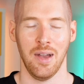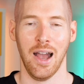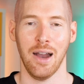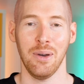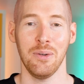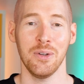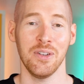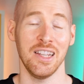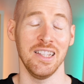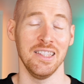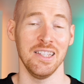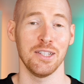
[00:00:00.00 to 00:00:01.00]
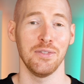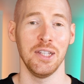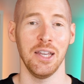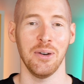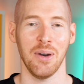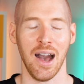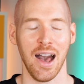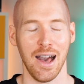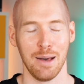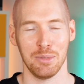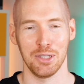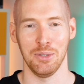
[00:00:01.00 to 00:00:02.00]
However, in this video,
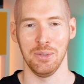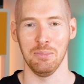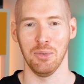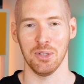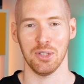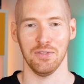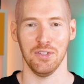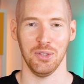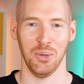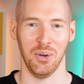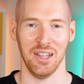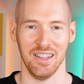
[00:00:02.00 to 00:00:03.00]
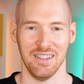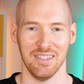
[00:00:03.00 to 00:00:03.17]
I'll be doing most of the talking.